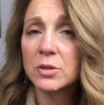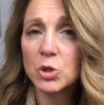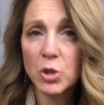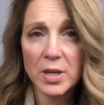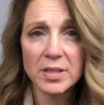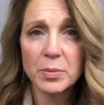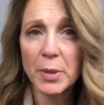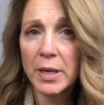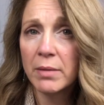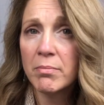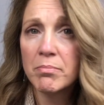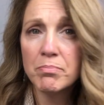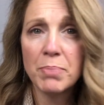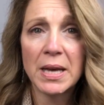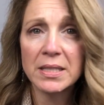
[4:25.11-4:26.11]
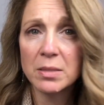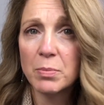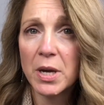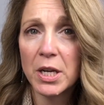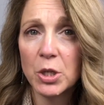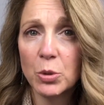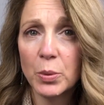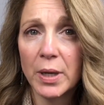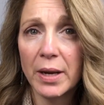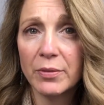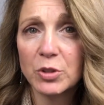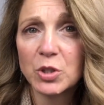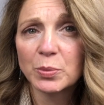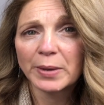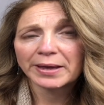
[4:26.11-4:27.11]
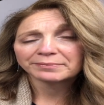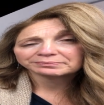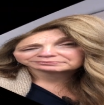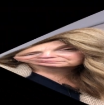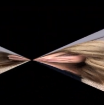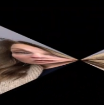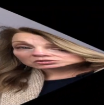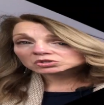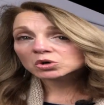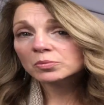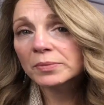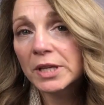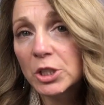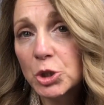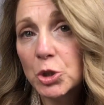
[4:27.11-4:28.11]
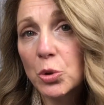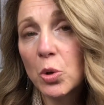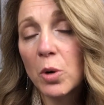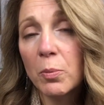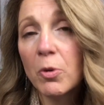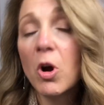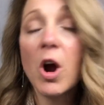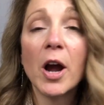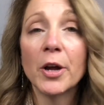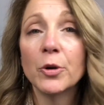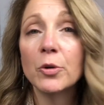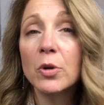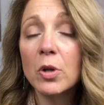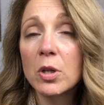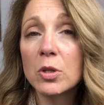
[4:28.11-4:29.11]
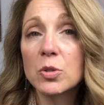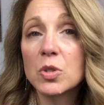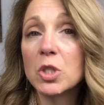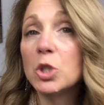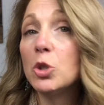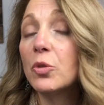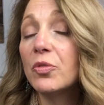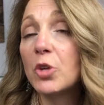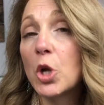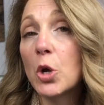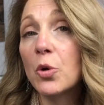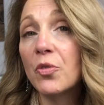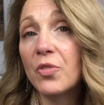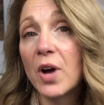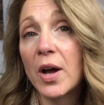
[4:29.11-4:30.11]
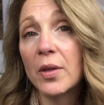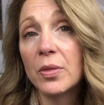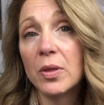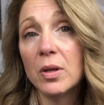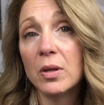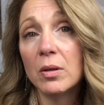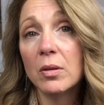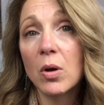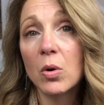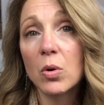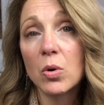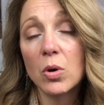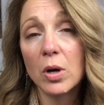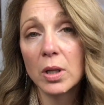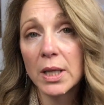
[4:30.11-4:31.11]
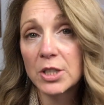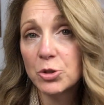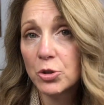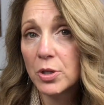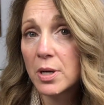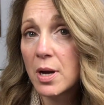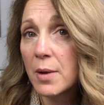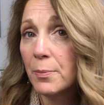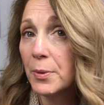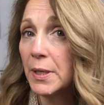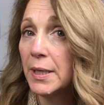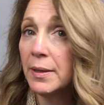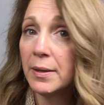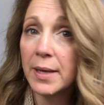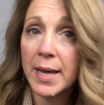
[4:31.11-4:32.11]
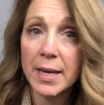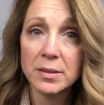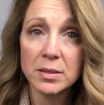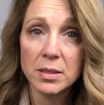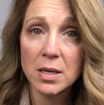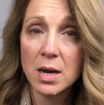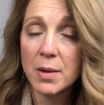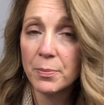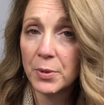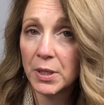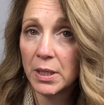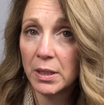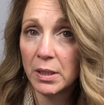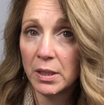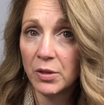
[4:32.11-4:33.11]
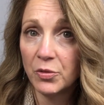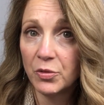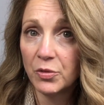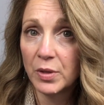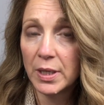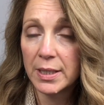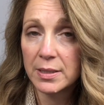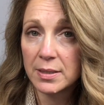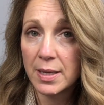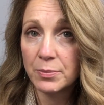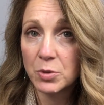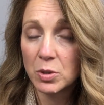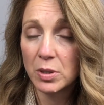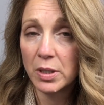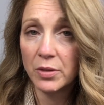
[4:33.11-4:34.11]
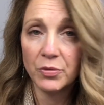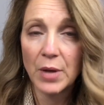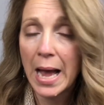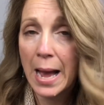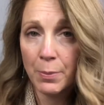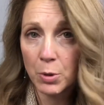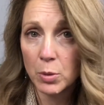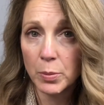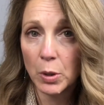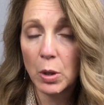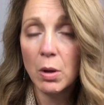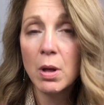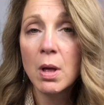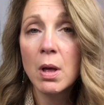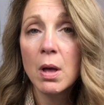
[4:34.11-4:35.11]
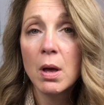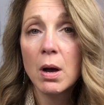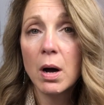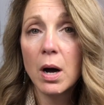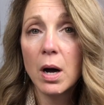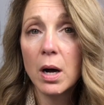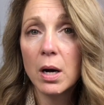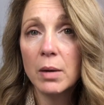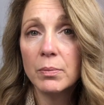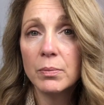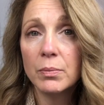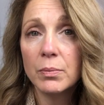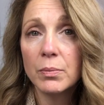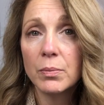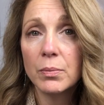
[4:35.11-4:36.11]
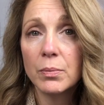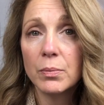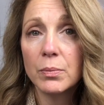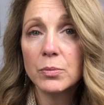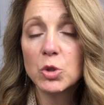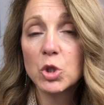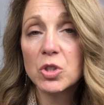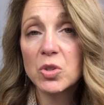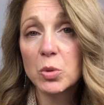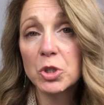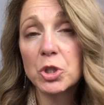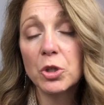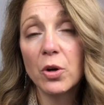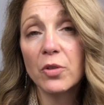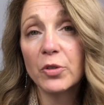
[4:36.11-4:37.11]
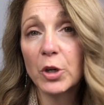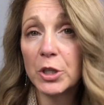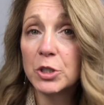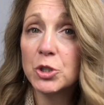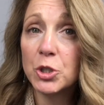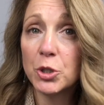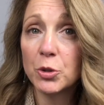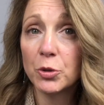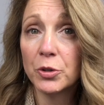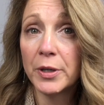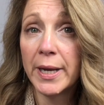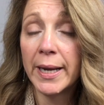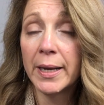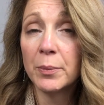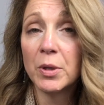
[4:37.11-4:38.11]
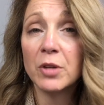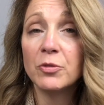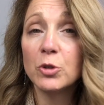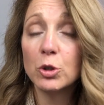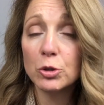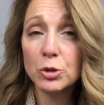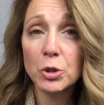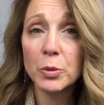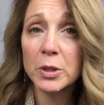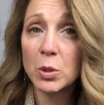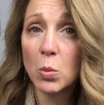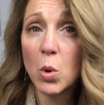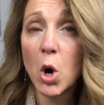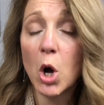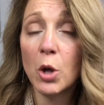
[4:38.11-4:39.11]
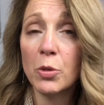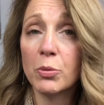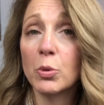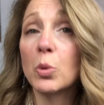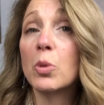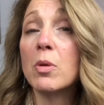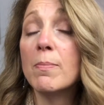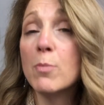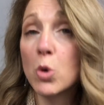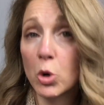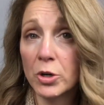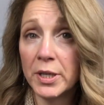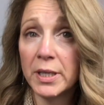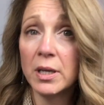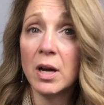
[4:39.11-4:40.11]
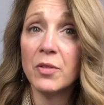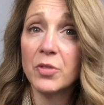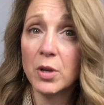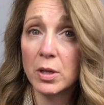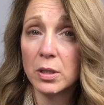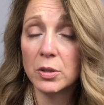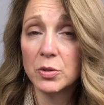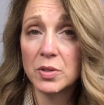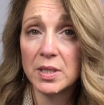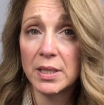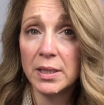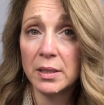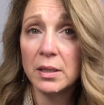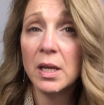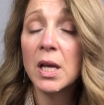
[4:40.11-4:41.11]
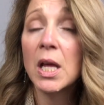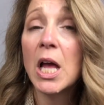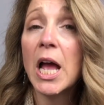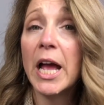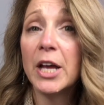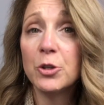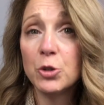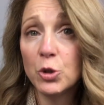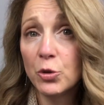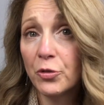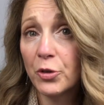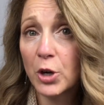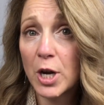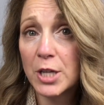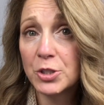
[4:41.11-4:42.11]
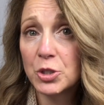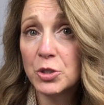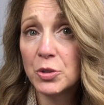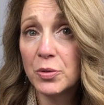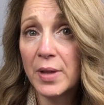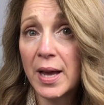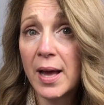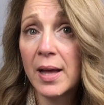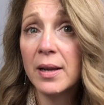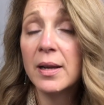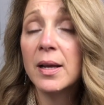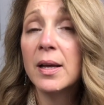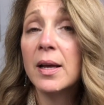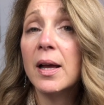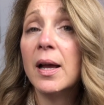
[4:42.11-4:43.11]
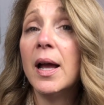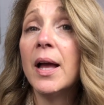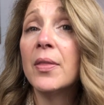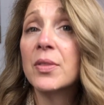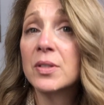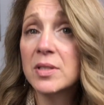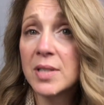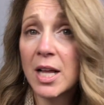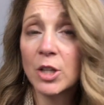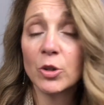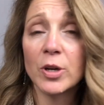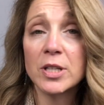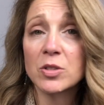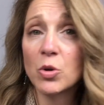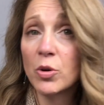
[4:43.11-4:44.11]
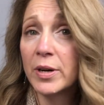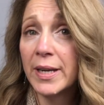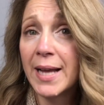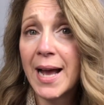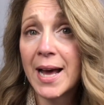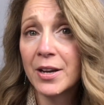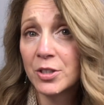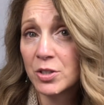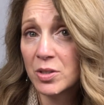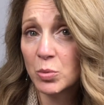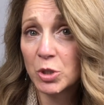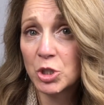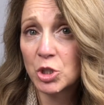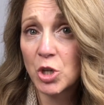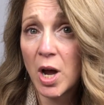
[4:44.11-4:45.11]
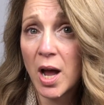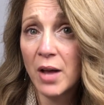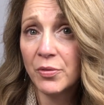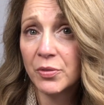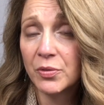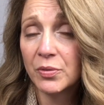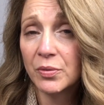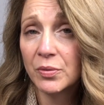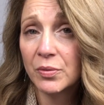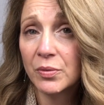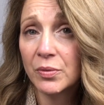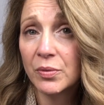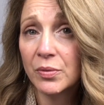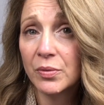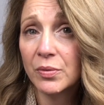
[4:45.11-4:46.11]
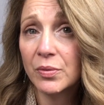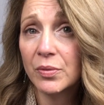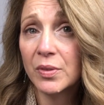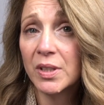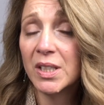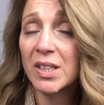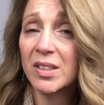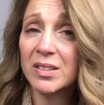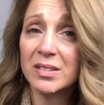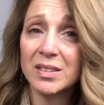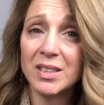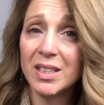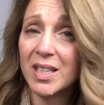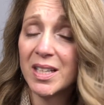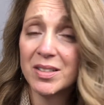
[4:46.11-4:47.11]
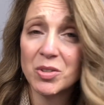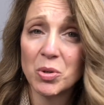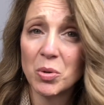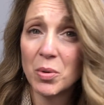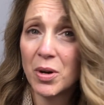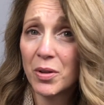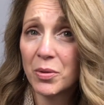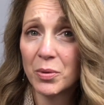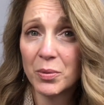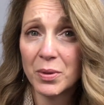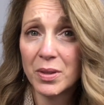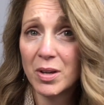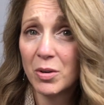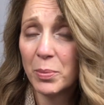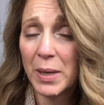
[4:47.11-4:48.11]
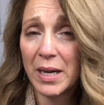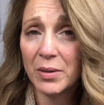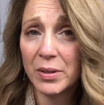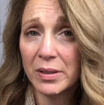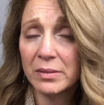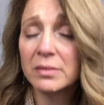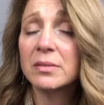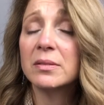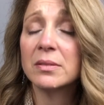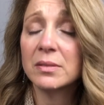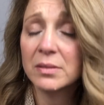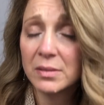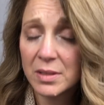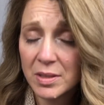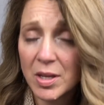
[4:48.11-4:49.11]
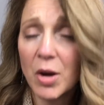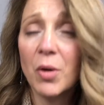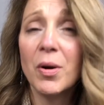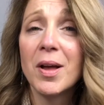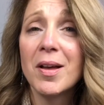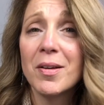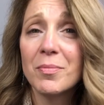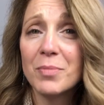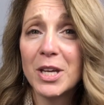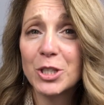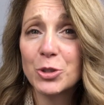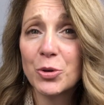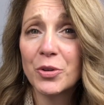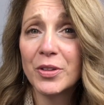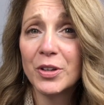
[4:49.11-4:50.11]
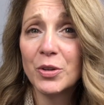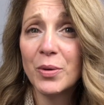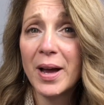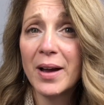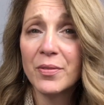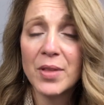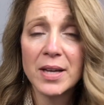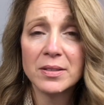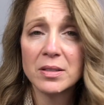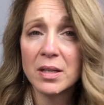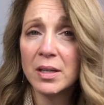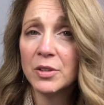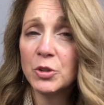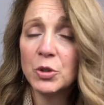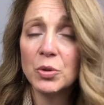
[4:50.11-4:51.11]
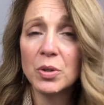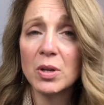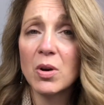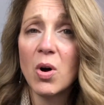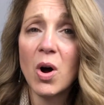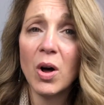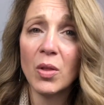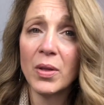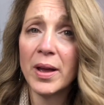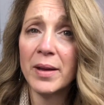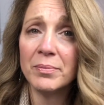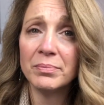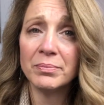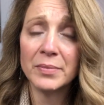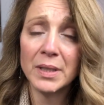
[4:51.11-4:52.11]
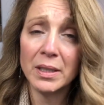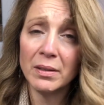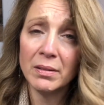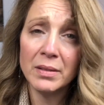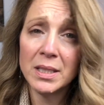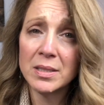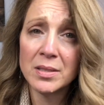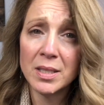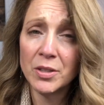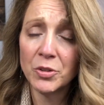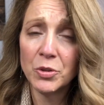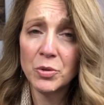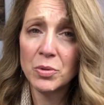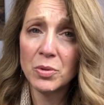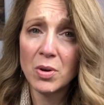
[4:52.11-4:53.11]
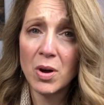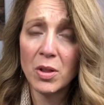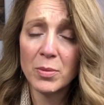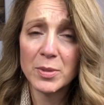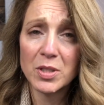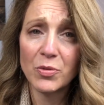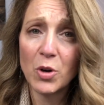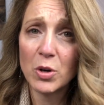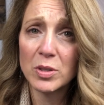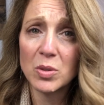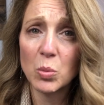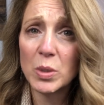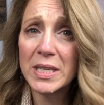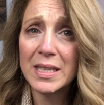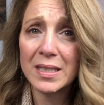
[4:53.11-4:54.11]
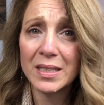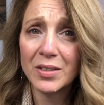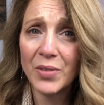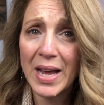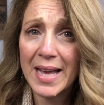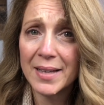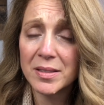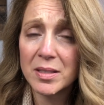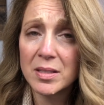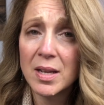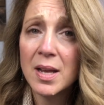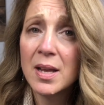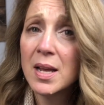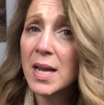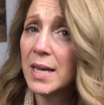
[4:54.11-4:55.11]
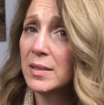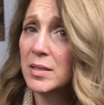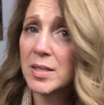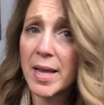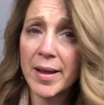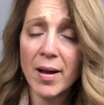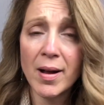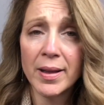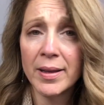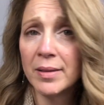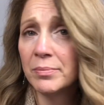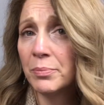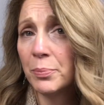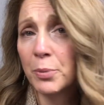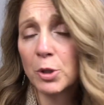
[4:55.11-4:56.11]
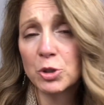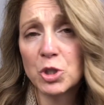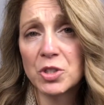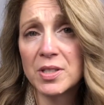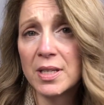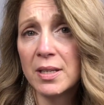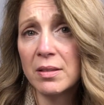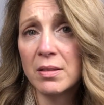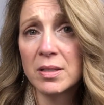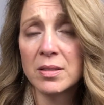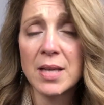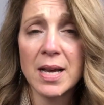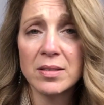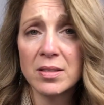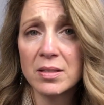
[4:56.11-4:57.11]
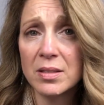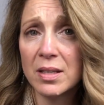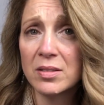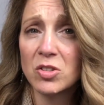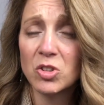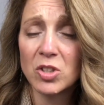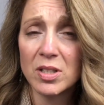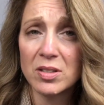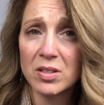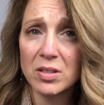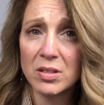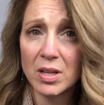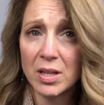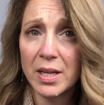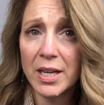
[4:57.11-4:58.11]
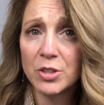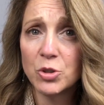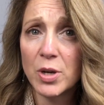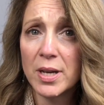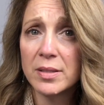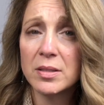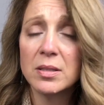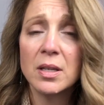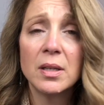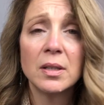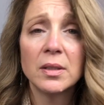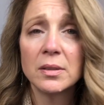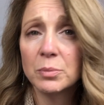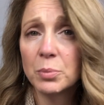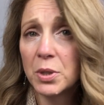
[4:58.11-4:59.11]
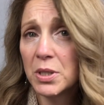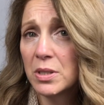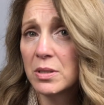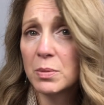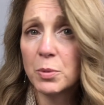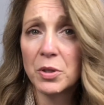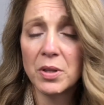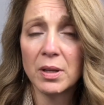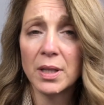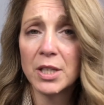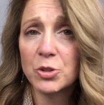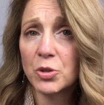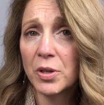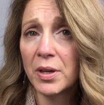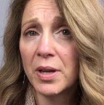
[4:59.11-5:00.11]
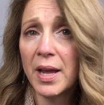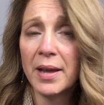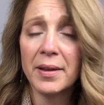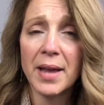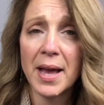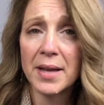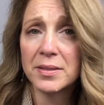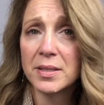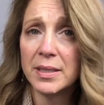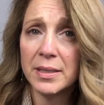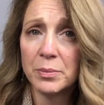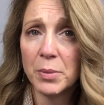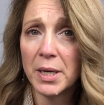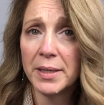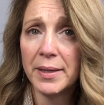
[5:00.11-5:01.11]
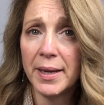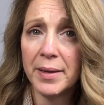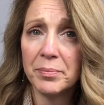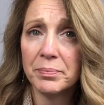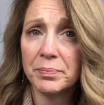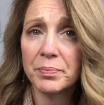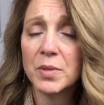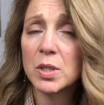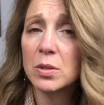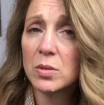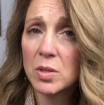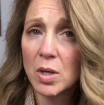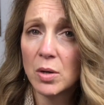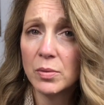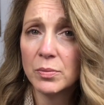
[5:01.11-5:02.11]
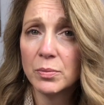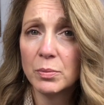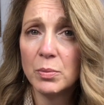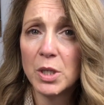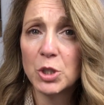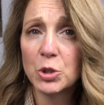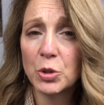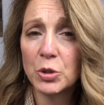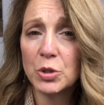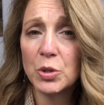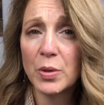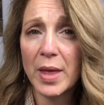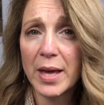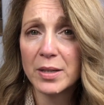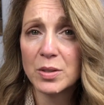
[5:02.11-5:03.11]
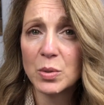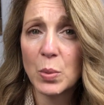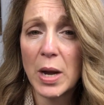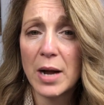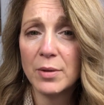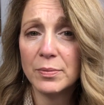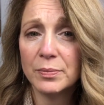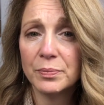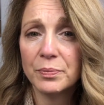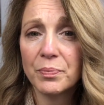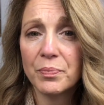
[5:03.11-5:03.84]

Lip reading: Trust me, best money you would ever spend. Also, make sure prior to closing you've notified the local electric company, gas company, if applicable, to switch it over into your name. If you're doing a walkthrough the morning of the closing and you forgot to do that and the seller has already had it switched off, you can't do a walkthrough with no power. So make sure that you have that done. You can call them, at least here, you can call them as far as a week in advance and say, I am purchasing this house at such and such an address. please put the electric and gas in my name. So make sure you do that as well.